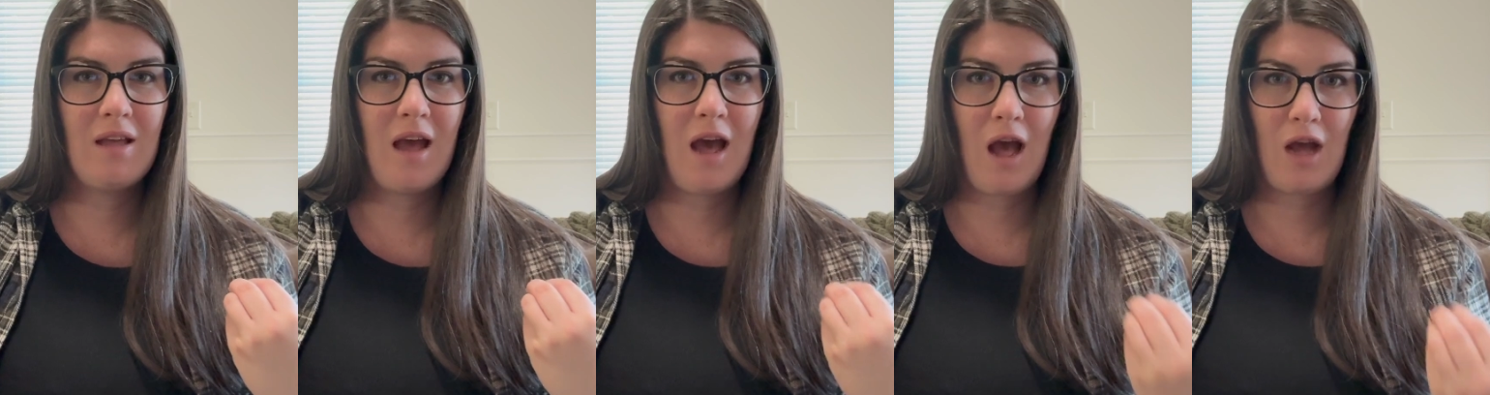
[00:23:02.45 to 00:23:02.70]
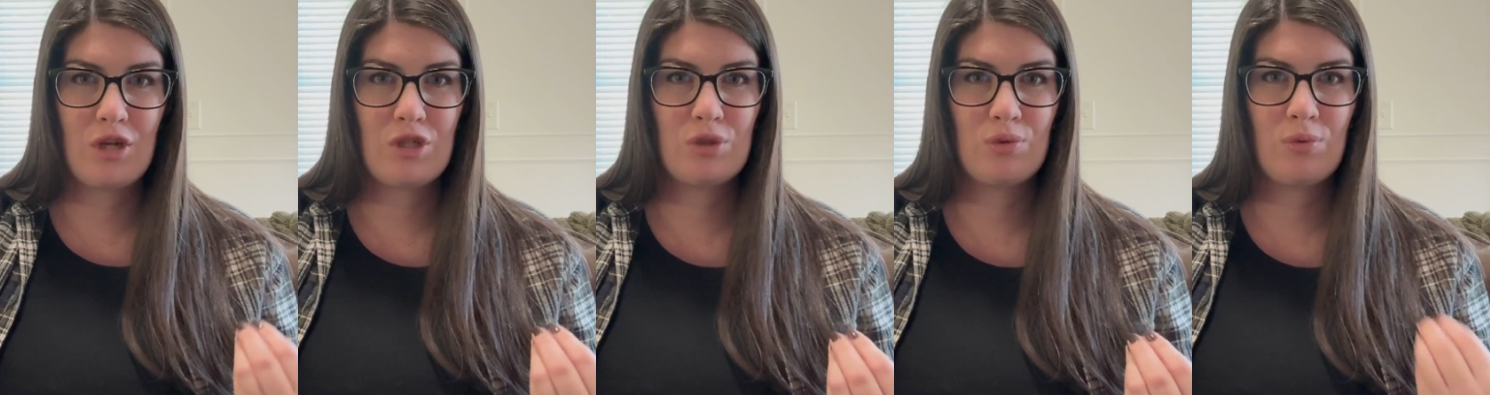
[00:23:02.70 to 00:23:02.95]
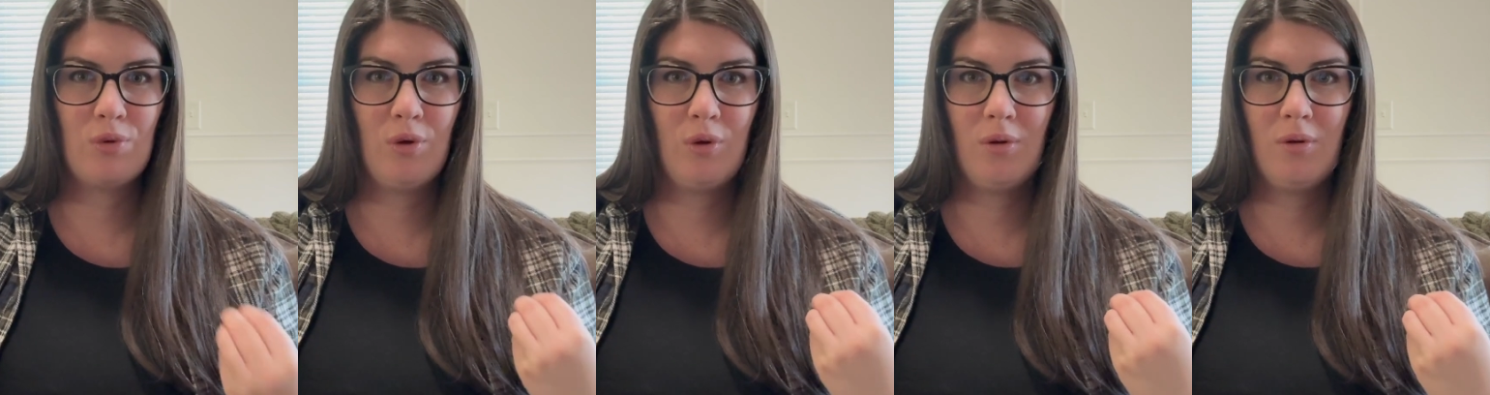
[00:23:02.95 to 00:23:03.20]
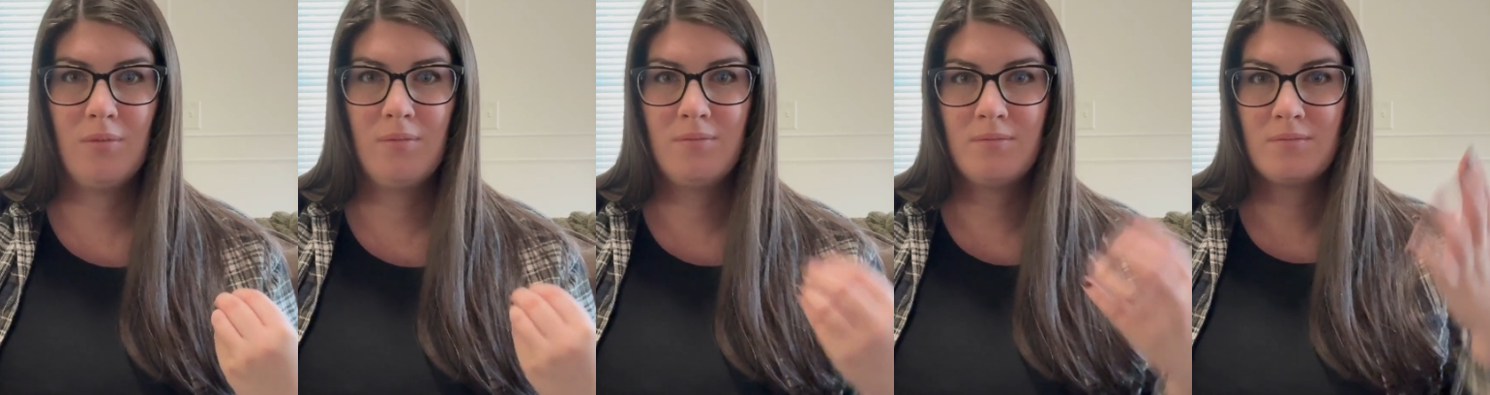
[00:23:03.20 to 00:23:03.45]

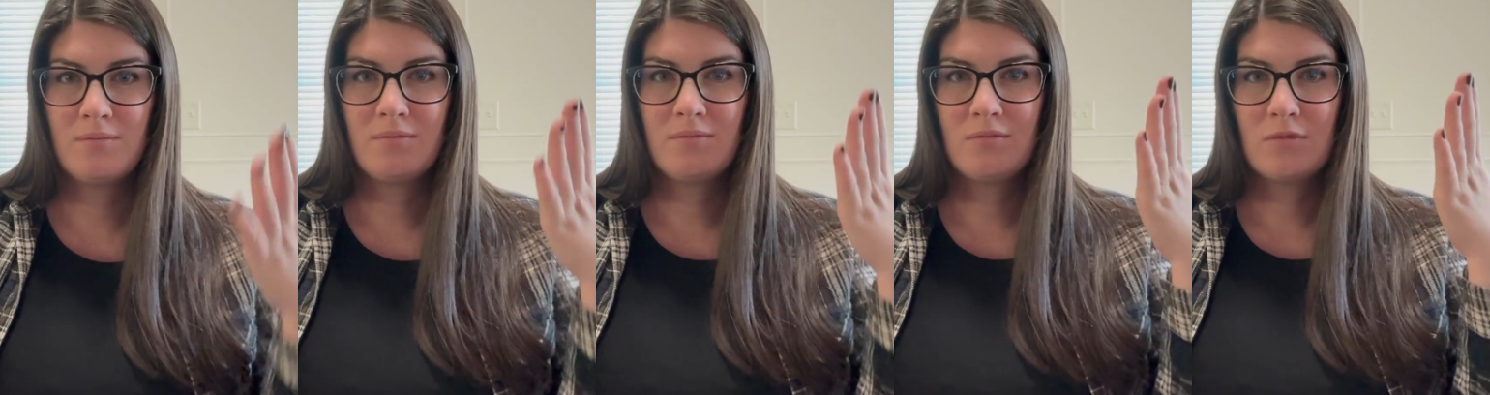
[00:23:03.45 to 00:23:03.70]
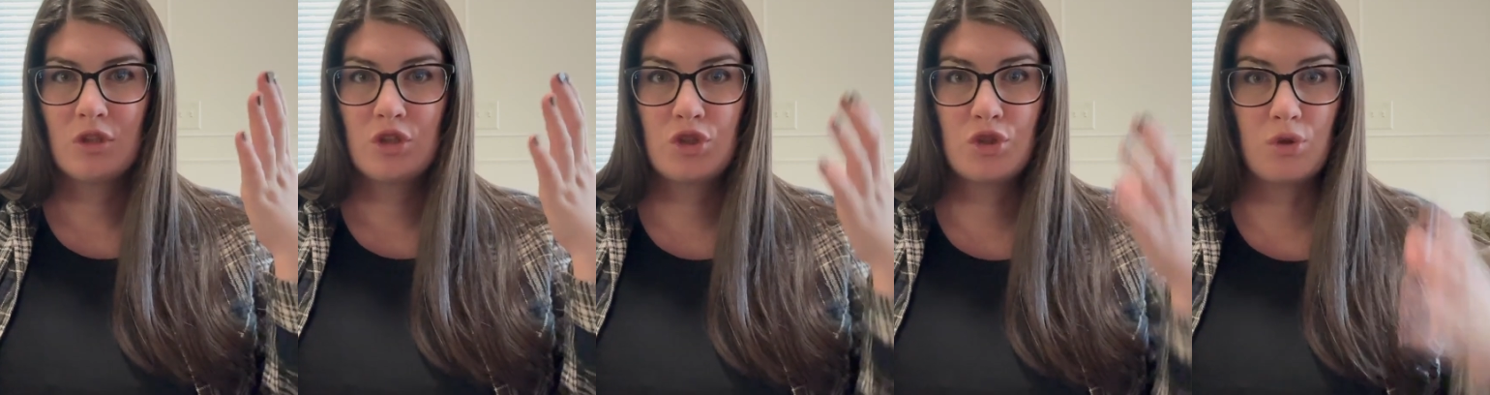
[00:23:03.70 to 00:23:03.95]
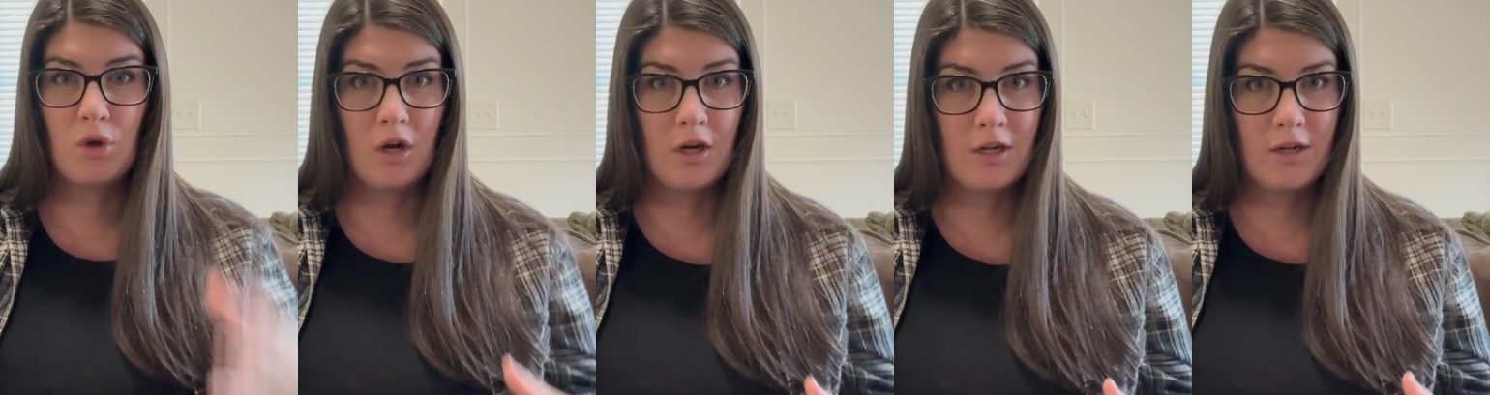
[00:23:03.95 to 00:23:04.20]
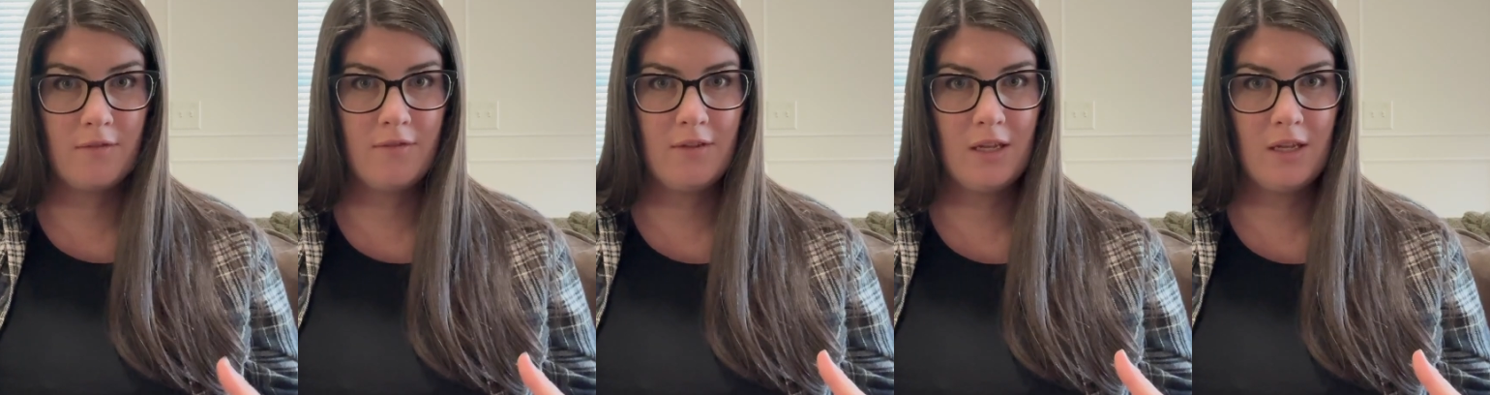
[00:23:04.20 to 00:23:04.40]
actual trunk of